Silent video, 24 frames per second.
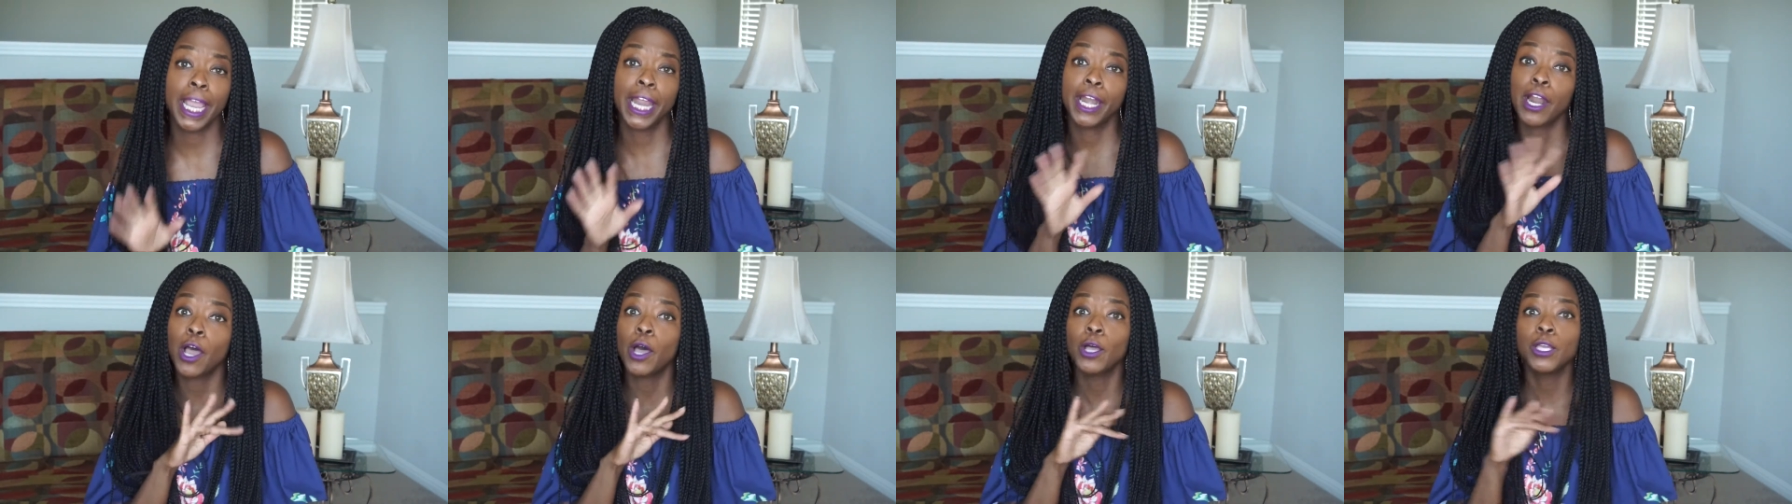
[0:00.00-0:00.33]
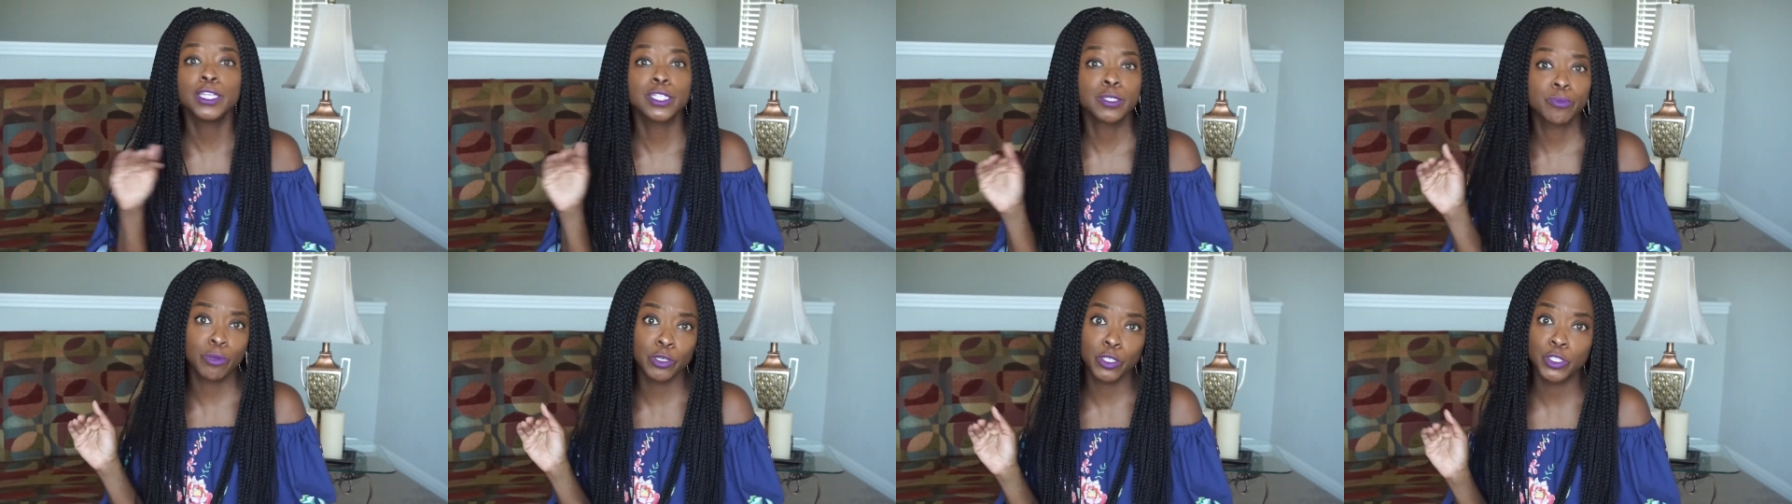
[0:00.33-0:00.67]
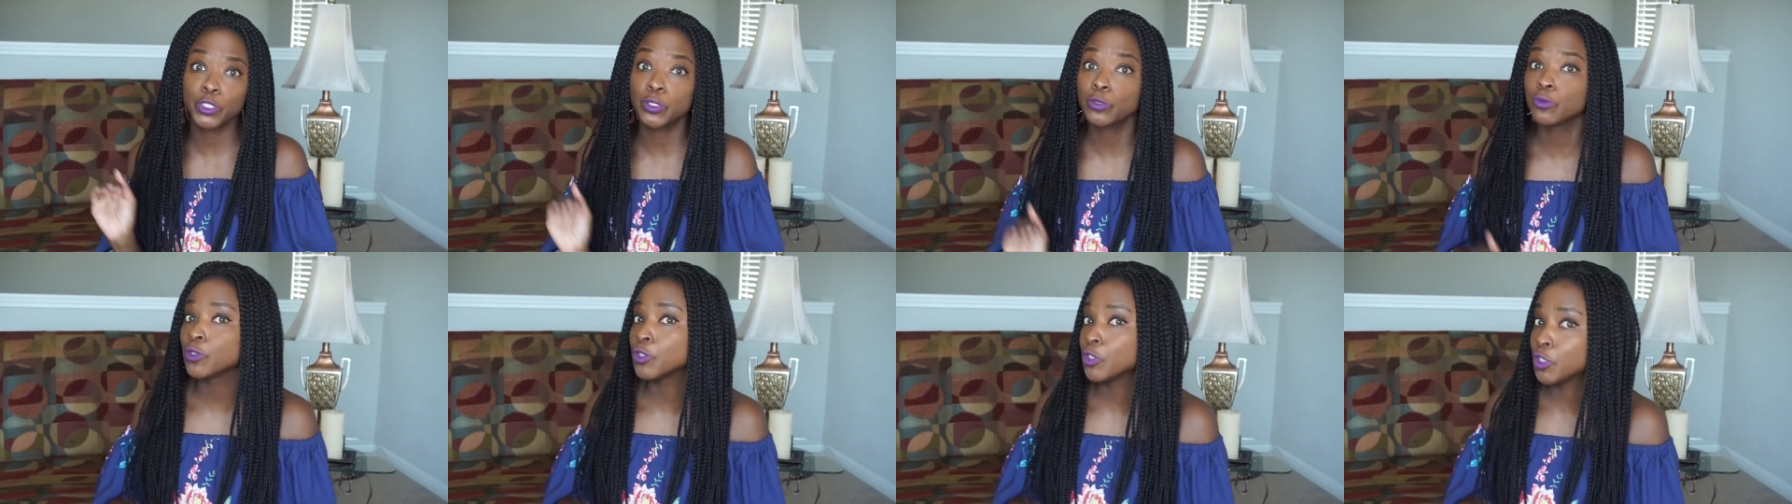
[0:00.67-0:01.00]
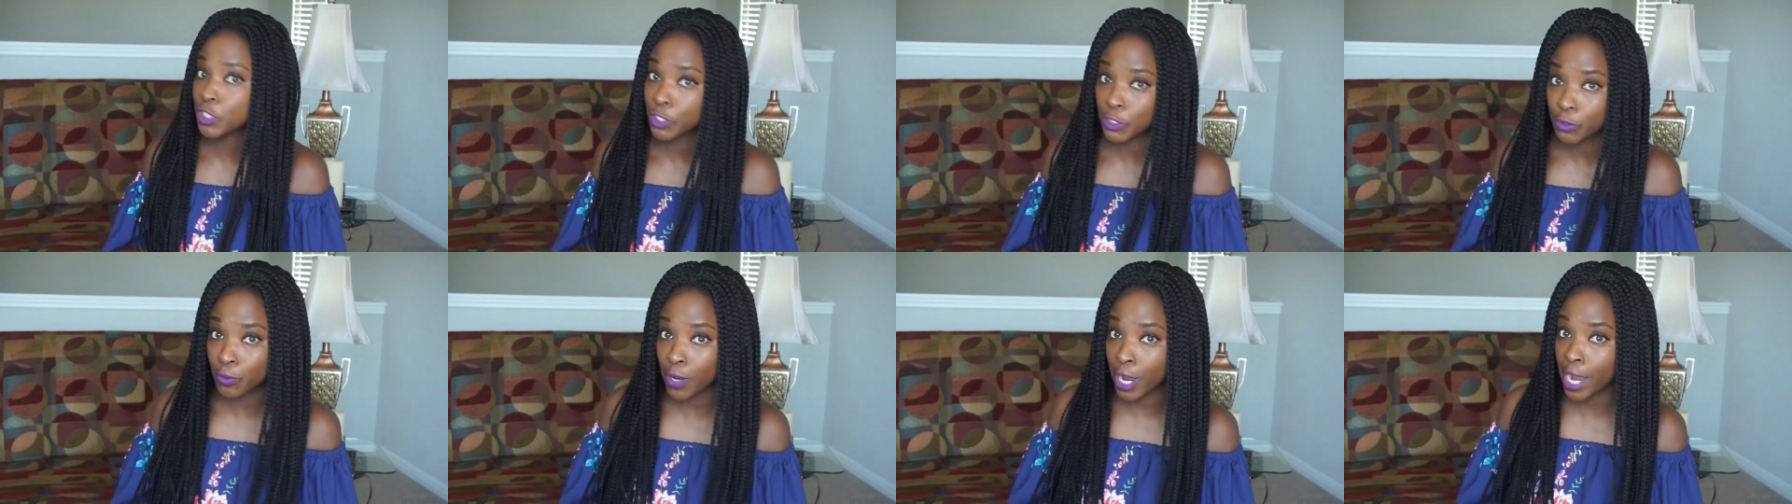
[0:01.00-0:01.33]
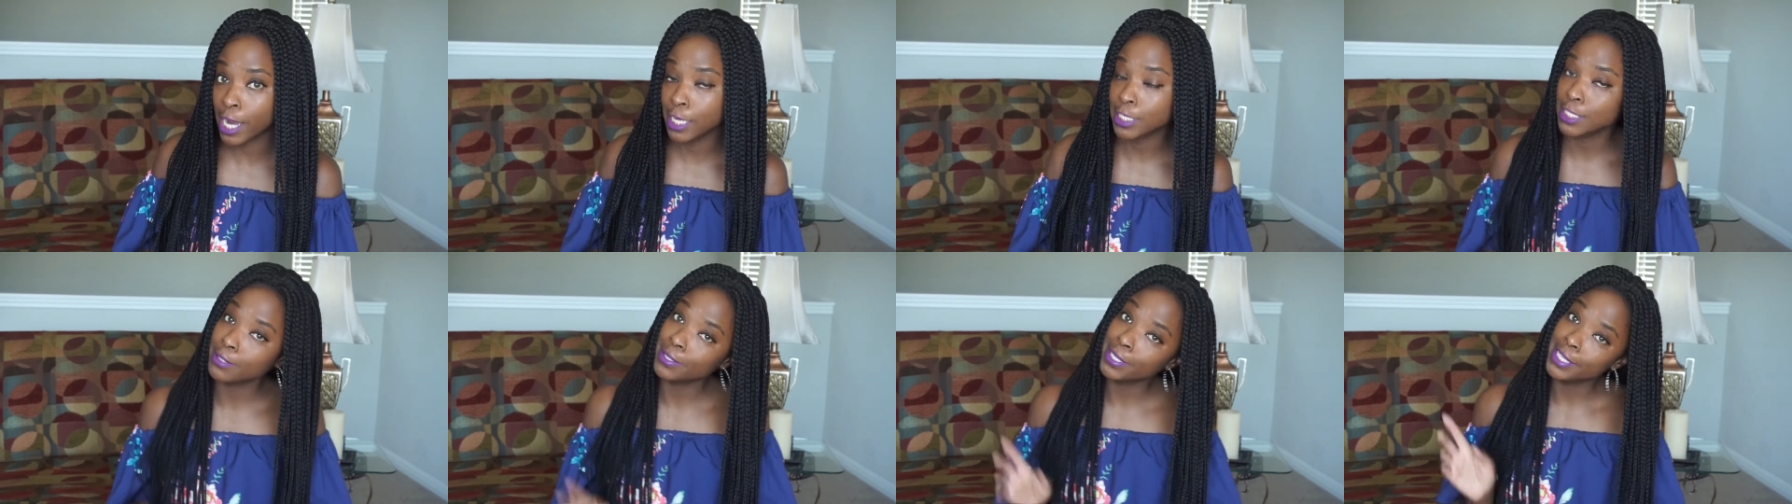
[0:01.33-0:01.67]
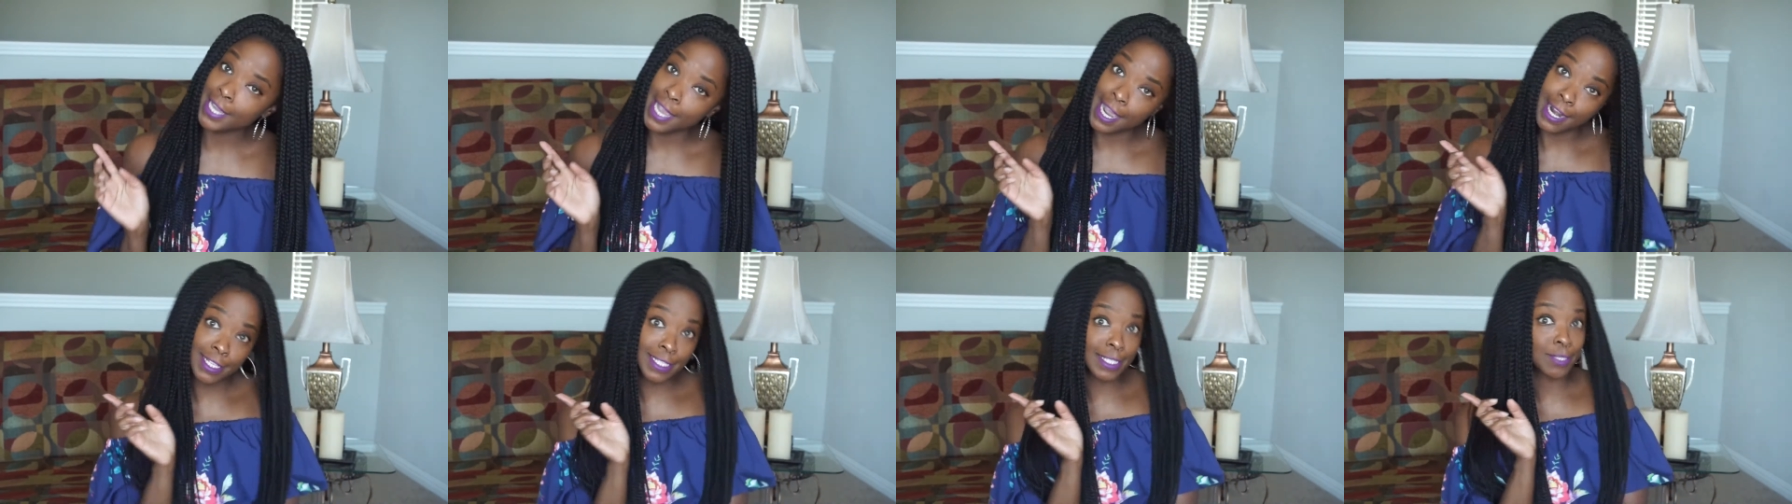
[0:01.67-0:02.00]
and all his pictures were just right, so he
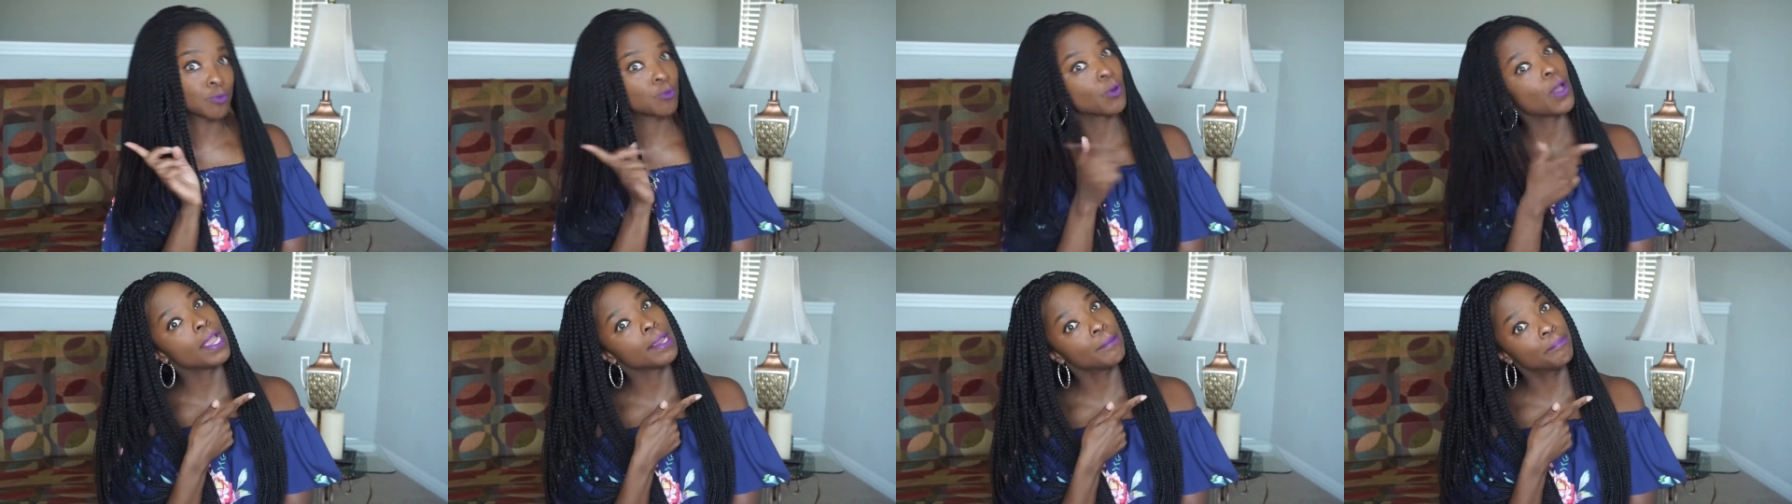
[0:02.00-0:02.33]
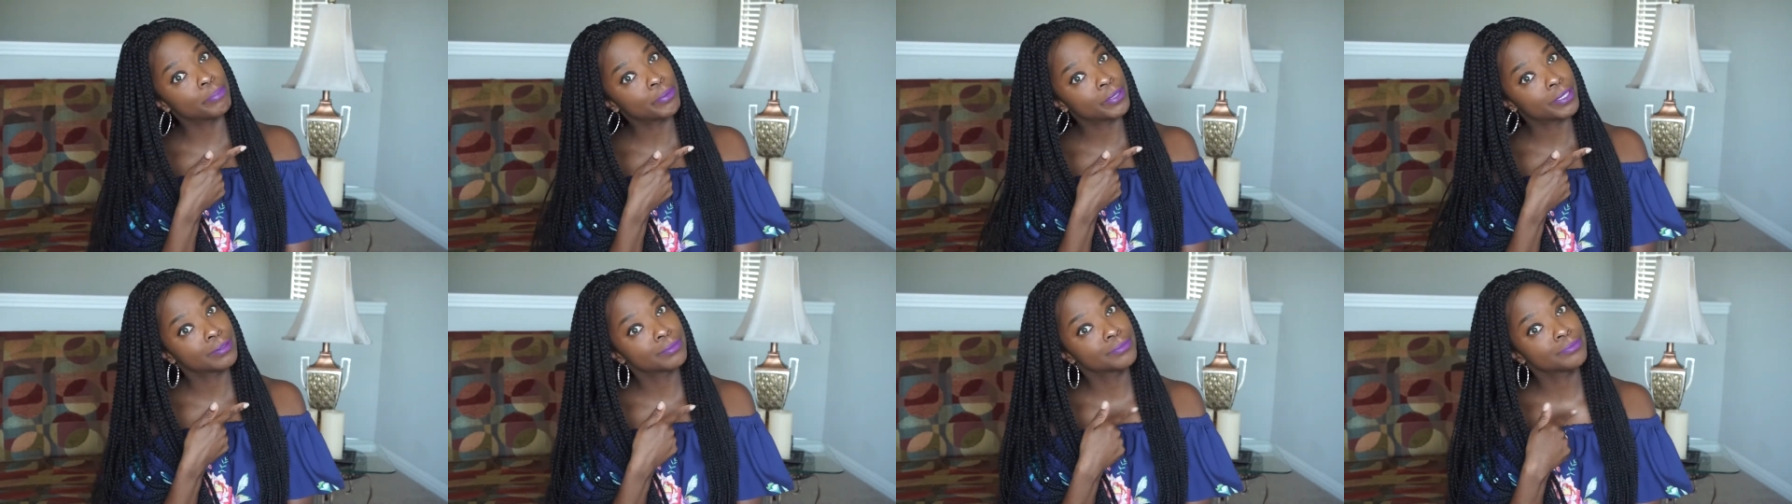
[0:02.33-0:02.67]
got a swipe.